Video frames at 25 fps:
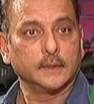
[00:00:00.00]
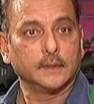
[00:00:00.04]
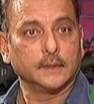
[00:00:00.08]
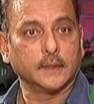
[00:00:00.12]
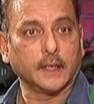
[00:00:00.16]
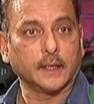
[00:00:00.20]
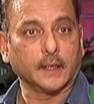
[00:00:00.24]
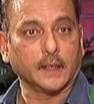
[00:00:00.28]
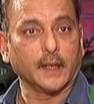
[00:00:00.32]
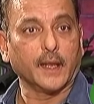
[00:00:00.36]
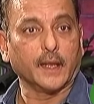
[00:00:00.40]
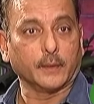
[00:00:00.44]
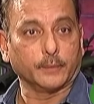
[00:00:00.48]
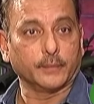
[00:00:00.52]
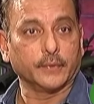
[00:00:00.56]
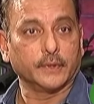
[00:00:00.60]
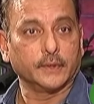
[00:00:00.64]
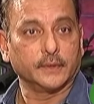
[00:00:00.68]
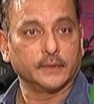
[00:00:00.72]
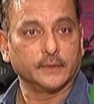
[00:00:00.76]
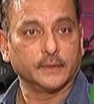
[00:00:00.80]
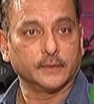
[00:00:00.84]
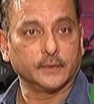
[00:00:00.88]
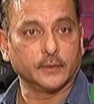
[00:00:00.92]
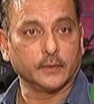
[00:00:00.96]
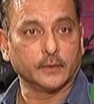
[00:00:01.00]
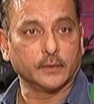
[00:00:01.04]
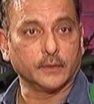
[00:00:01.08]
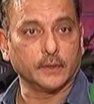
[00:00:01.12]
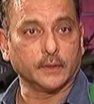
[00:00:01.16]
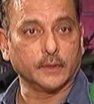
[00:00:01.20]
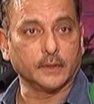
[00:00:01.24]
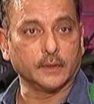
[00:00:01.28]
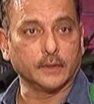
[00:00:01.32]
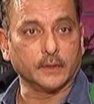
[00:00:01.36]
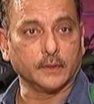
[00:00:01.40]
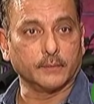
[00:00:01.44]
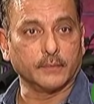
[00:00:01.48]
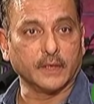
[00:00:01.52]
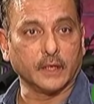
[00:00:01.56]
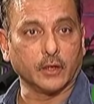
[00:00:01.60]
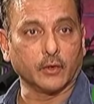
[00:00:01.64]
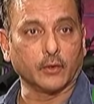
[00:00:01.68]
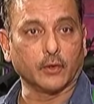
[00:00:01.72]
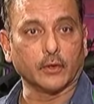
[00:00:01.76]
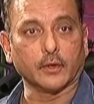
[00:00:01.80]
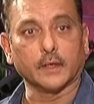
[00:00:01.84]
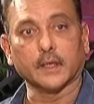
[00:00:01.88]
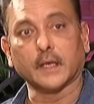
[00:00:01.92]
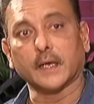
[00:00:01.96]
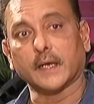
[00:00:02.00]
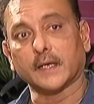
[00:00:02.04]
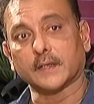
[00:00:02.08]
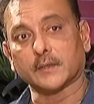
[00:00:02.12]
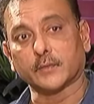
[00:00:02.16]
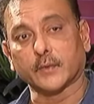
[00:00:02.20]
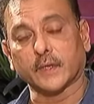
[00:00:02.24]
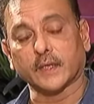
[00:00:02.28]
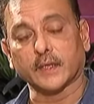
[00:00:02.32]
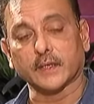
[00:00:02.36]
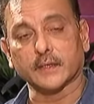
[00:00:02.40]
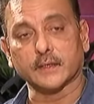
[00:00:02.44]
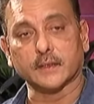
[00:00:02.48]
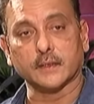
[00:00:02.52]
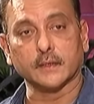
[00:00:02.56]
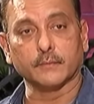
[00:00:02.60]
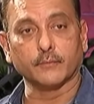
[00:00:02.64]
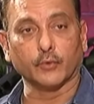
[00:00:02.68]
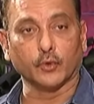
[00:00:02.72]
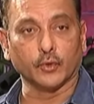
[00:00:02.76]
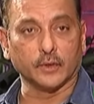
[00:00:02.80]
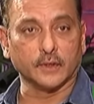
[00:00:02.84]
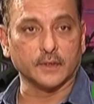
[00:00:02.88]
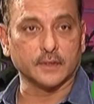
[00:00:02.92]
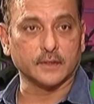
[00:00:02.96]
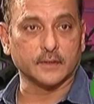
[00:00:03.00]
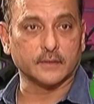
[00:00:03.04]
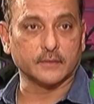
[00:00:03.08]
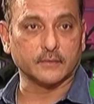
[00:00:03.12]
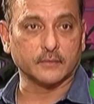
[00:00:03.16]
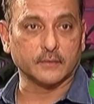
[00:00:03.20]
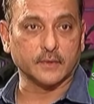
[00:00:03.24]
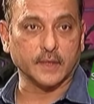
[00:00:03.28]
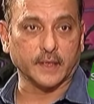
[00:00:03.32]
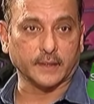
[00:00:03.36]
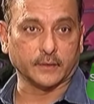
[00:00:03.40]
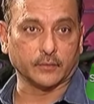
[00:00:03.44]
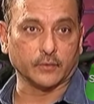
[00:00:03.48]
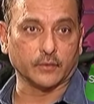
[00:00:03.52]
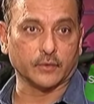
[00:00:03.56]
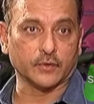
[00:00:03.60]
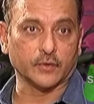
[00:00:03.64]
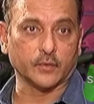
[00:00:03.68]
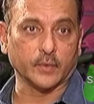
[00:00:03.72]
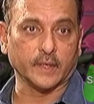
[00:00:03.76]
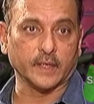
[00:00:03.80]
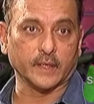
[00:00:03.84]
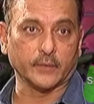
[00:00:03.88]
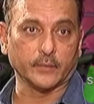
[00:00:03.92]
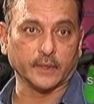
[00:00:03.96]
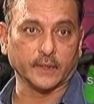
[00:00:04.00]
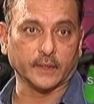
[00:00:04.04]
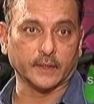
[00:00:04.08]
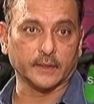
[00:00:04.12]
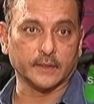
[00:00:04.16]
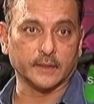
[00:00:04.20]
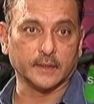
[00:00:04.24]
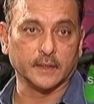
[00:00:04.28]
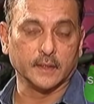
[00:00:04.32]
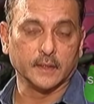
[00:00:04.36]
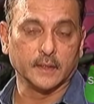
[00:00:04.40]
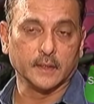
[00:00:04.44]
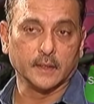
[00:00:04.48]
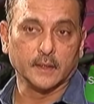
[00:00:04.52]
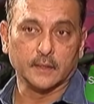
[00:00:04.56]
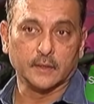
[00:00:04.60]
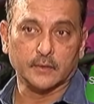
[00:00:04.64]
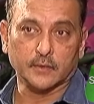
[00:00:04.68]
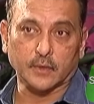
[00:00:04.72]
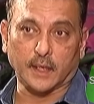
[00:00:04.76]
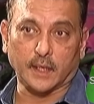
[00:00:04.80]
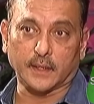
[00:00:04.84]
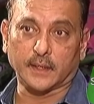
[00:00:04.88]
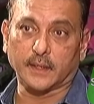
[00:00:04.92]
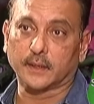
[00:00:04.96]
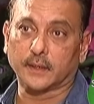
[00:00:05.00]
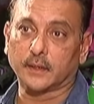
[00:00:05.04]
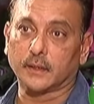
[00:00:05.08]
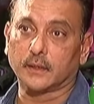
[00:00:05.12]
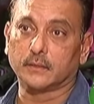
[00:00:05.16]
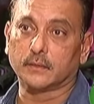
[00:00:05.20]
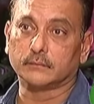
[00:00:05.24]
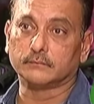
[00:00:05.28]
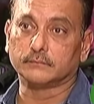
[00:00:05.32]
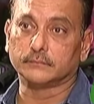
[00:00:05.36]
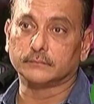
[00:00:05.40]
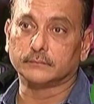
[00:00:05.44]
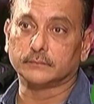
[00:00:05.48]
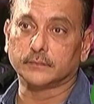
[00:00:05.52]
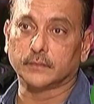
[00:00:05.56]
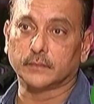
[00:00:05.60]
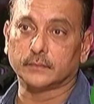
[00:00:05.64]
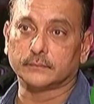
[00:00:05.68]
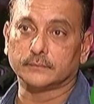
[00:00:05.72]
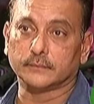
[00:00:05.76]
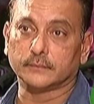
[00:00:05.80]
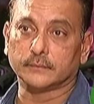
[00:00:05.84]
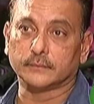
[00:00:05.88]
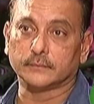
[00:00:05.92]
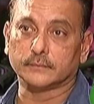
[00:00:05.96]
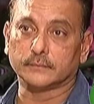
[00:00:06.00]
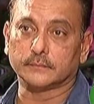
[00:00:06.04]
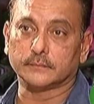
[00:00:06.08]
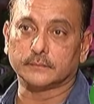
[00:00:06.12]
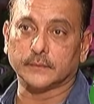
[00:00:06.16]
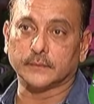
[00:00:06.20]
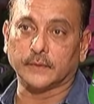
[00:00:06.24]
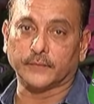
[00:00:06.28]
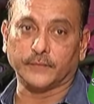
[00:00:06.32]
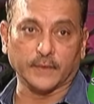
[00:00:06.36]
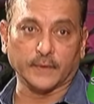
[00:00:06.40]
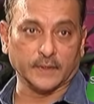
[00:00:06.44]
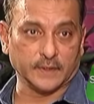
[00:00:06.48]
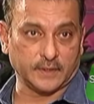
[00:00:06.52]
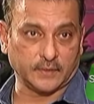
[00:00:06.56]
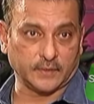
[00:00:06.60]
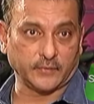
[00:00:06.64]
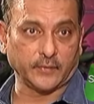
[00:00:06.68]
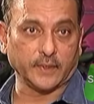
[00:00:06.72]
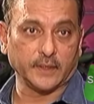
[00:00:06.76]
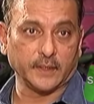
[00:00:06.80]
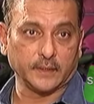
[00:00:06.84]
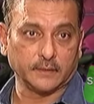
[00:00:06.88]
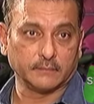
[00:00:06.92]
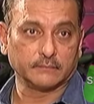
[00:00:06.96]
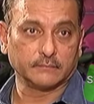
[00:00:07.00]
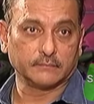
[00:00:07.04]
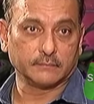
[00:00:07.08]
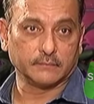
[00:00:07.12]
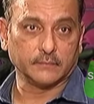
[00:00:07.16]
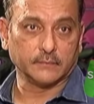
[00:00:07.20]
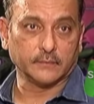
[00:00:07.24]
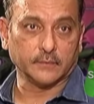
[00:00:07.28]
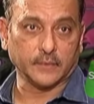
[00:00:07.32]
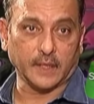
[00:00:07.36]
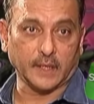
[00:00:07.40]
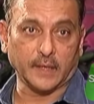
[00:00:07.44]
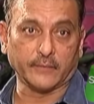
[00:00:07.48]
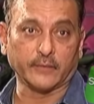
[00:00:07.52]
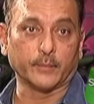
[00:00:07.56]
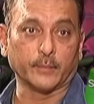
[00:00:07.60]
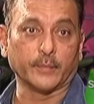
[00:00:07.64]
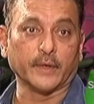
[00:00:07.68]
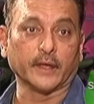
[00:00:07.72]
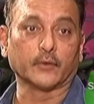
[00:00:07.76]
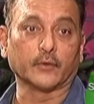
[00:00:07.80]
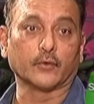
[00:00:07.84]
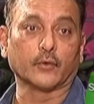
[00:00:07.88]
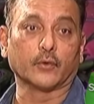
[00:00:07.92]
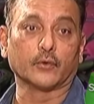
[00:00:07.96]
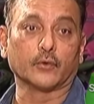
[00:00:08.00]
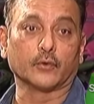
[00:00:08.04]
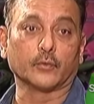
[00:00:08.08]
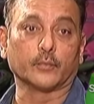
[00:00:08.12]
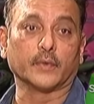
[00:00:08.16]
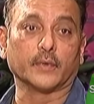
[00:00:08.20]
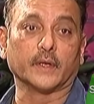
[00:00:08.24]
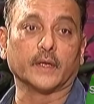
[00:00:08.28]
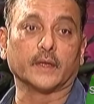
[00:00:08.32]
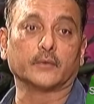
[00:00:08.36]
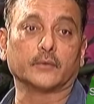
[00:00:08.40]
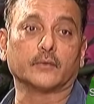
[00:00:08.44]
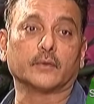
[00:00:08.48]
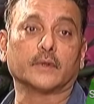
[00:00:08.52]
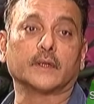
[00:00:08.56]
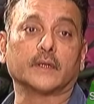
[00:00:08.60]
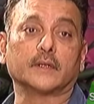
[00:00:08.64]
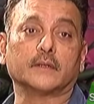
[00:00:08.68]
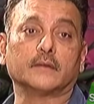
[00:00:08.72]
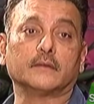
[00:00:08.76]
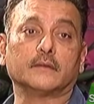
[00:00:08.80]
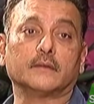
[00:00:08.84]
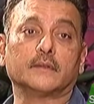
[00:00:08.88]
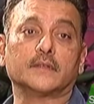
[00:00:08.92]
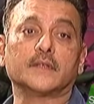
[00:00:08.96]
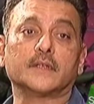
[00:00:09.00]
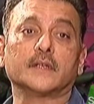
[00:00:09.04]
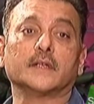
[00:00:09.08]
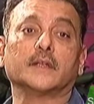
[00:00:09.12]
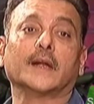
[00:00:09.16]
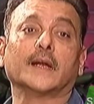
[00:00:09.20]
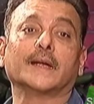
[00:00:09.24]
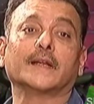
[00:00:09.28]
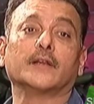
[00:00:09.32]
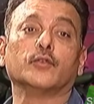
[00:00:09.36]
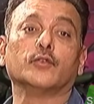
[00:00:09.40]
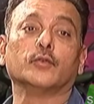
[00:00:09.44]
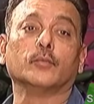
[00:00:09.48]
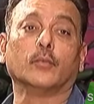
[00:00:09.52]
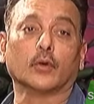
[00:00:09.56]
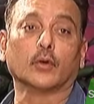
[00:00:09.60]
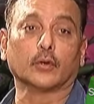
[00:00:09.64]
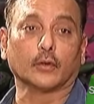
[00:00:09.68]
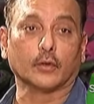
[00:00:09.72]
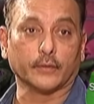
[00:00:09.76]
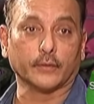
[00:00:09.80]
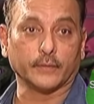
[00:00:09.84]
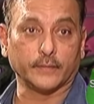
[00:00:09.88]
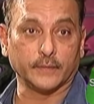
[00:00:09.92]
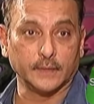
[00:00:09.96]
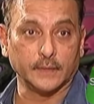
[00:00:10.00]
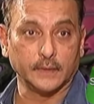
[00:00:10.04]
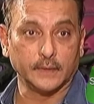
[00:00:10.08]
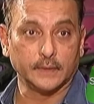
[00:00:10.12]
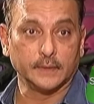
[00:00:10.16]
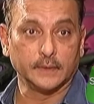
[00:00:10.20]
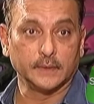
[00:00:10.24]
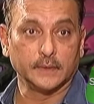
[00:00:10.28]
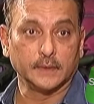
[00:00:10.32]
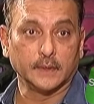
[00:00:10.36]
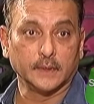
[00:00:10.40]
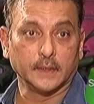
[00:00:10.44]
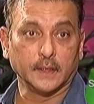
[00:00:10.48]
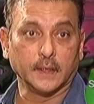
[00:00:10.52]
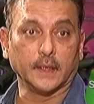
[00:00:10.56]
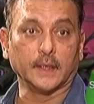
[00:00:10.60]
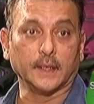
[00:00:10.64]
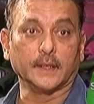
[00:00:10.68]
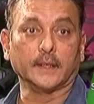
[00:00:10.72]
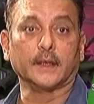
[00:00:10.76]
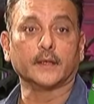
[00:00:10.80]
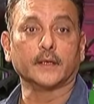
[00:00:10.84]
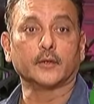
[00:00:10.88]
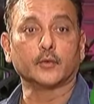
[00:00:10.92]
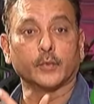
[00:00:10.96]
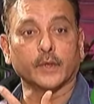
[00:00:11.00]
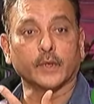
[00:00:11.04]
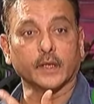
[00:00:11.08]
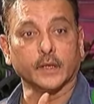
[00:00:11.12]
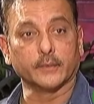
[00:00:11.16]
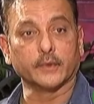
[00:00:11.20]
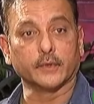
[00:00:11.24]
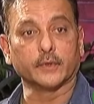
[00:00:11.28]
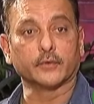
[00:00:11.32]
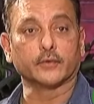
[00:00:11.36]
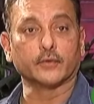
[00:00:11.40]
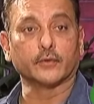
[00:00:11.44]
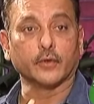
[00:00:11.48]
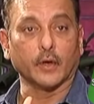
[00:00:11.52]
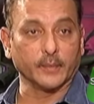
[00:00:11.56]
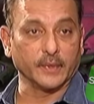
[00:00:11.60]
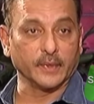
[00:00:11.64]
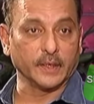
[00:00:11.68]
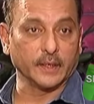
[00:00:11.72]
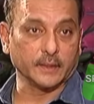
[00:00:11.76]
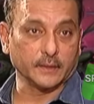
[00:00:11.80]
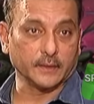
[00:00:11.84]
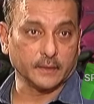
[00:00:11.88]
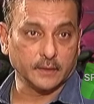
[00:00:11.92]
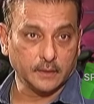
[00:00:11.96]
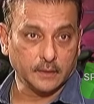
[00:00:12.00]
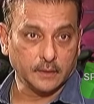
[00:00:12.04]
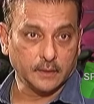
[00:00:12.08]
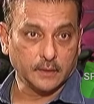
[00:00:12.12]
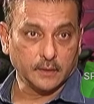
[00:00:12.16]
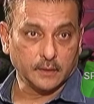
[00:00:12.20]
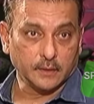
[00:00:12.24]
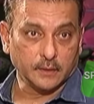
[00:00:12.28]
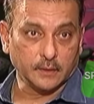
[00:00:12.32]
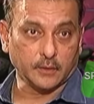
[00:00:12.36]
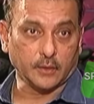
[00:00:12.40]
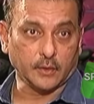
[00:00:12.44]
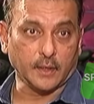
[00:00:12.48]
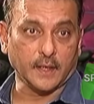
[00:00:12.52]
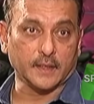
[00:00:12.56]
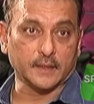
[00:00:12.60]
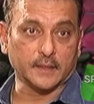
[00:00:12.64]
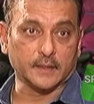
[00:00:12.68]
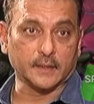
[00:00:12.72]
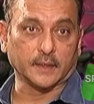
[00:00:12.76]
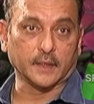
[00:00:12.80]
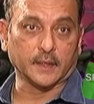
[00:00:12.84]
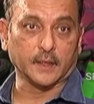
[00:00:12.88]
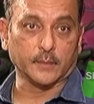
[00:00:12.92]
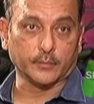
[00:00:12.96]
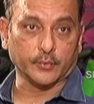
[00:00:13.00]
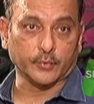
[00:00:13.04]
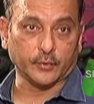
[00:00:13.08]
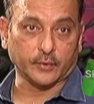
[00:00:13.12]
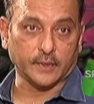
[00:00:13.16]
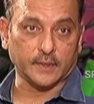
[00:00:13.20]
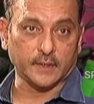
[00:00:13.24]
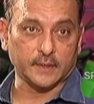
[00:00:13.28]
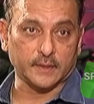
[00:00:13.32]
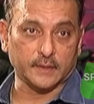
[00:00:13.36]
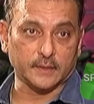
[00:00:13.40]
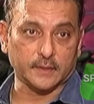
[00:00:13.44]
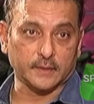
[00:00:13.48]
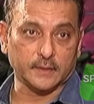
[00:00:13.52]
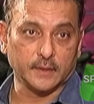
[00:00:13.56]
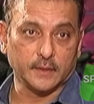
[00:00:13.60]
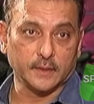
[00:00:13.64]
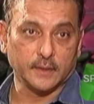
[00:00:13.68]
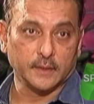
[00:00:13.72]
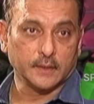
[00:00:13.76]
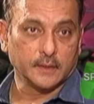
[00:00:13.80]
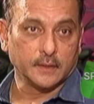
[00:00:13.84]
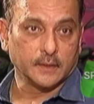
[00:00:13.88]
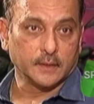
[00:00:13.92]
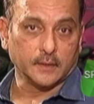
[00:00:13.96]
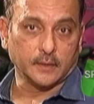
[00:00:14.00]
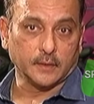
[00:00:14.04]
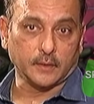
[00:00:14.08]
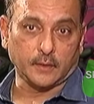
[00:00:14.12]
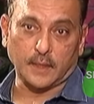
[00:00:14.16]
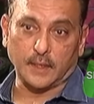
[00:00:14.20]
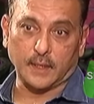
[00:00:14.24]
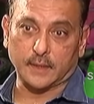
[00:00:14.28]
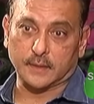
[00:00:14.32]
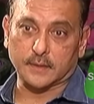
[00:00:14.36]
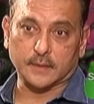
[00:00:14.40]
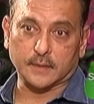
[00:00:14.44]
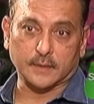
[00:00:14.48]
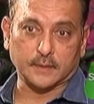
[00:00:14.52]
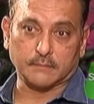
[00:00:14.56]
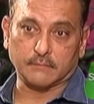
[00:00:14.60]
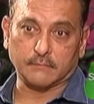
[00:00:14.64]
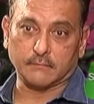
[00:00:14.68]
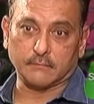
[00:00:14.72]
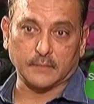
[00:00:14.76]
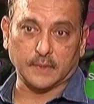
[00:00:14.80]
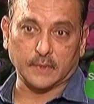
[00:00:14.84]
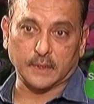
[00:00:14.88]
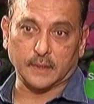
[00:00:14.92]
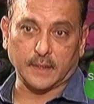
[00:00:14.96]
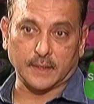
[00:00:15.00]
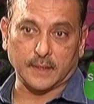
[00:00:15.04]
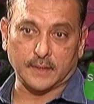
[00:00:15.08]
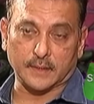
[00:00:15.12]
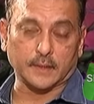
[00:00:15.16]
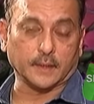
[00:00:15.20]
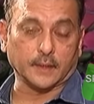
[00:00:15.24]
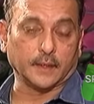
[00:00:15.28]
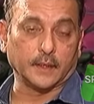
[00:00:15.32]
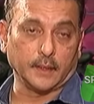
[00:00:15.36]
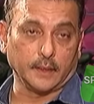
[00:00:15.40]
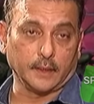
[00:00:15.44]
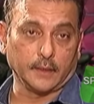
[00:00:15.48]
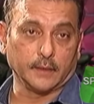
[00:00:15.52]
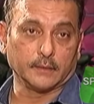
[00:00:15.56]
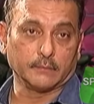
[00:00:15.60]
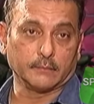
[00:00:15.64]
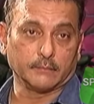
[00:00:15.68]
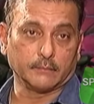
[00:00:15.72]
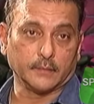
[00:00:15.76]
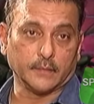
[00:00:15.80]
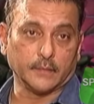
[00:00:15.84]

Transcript: that'll help, you know, the middle order as well as the bowlers to take those twenty wickets. So I think the, the first three will have a big role to play to see that new ball off and then to be able to dominate, you know, as the game progresses. You know, that's, that's the key.